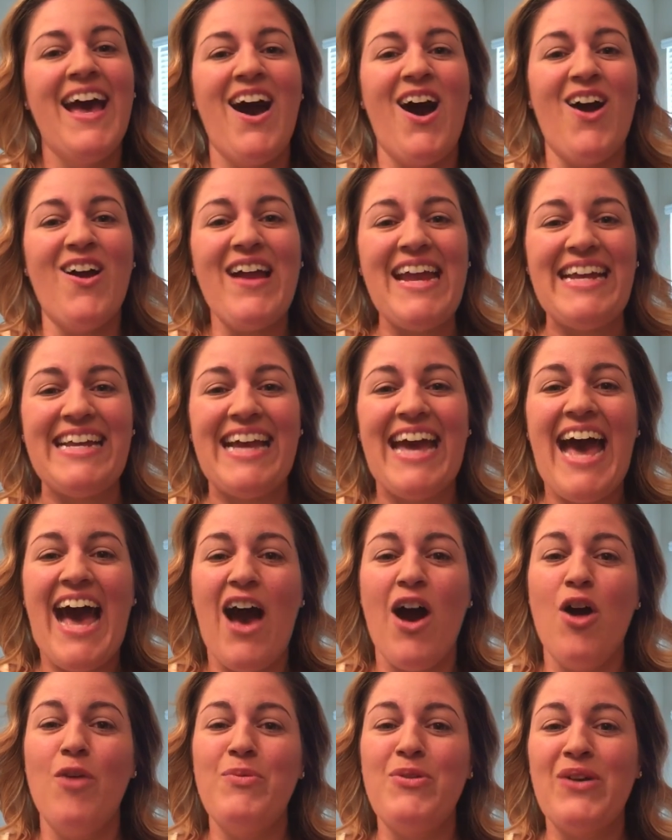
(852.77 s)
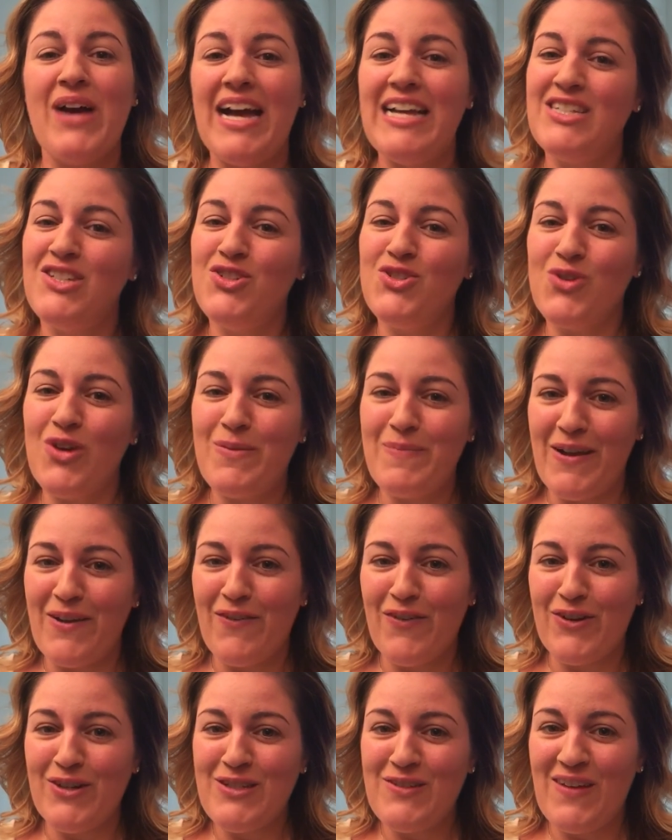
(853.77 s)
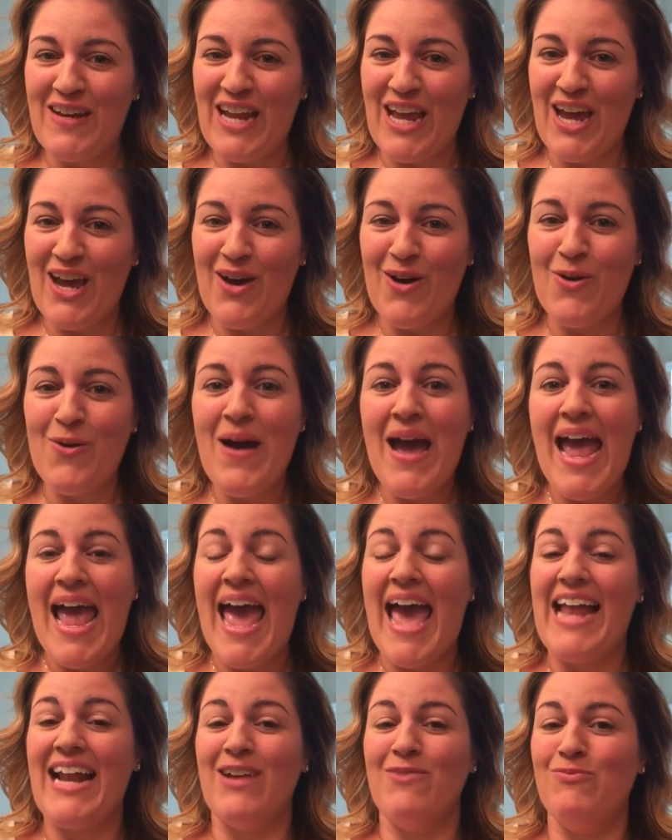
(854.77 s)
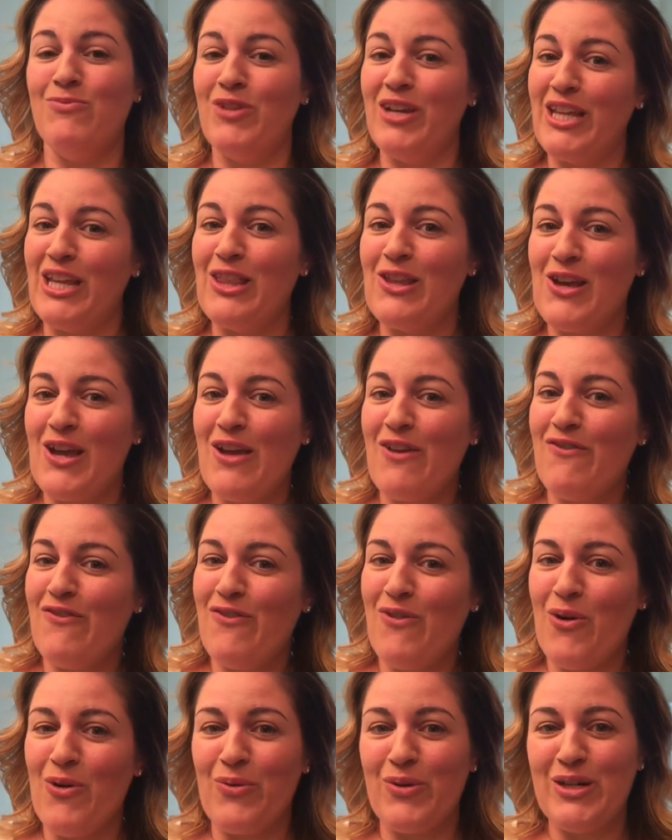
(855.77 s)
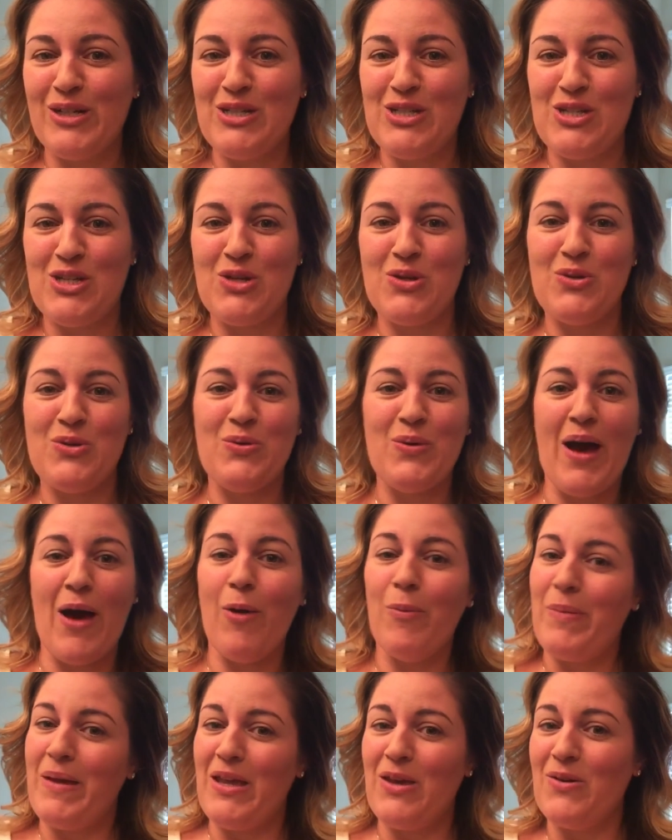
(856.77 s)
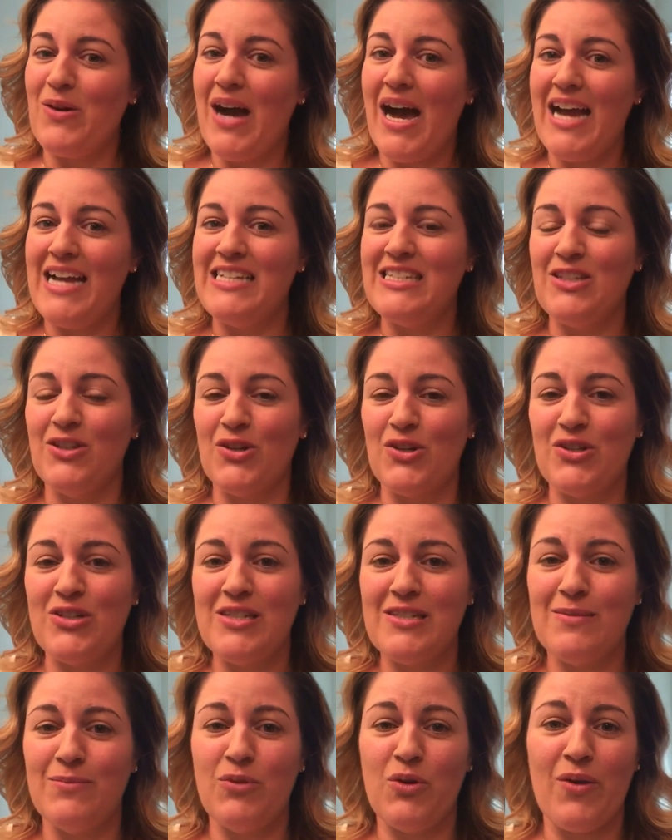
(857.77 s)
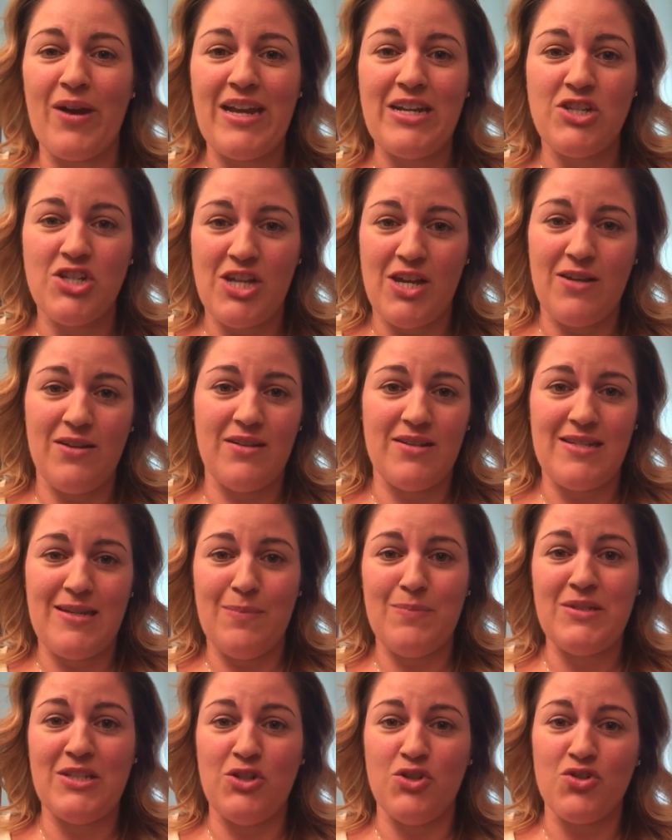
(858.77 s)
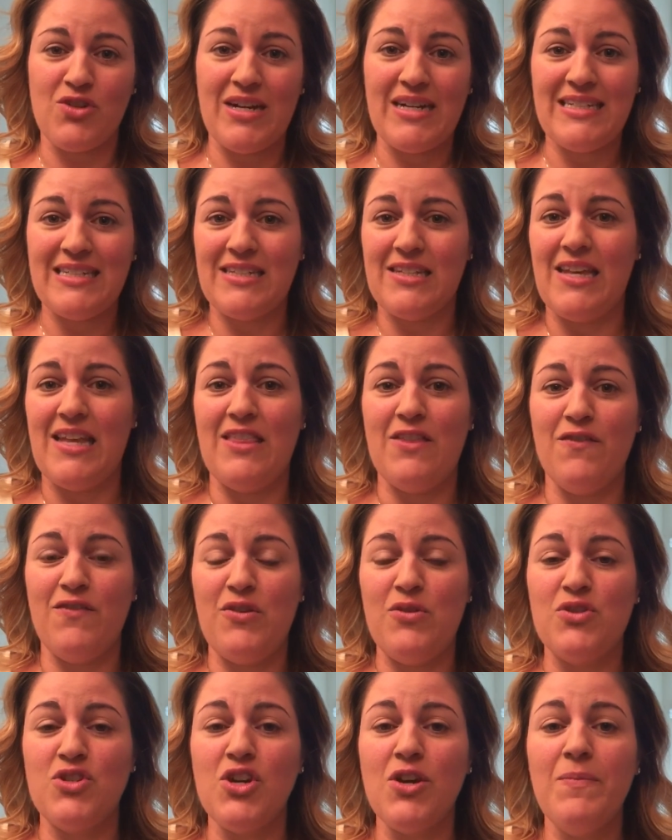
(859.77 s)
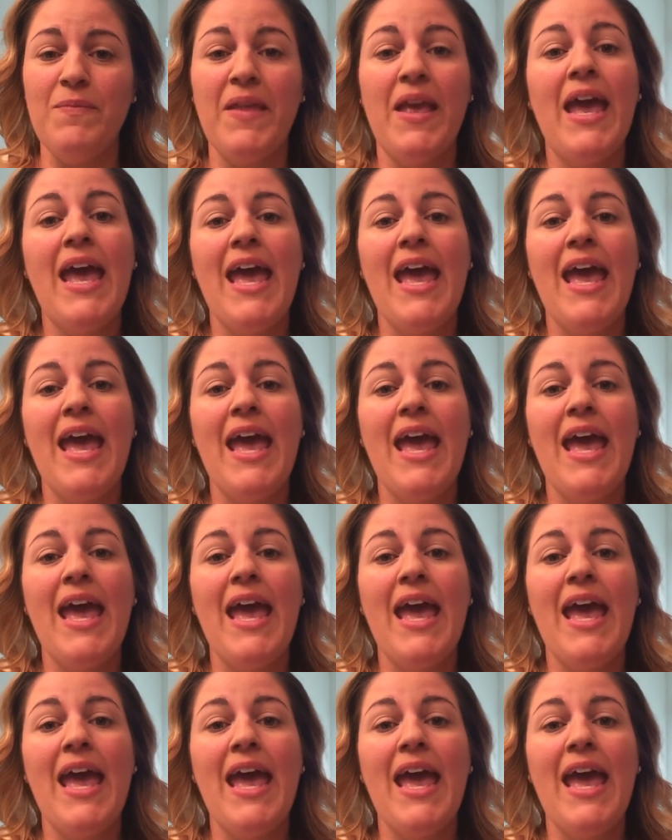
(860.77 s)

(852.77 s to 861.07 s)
All right, I hope you guys enjoyed my first video and I'm really looking forward to helping you guys learn some great tips and tricks in the future.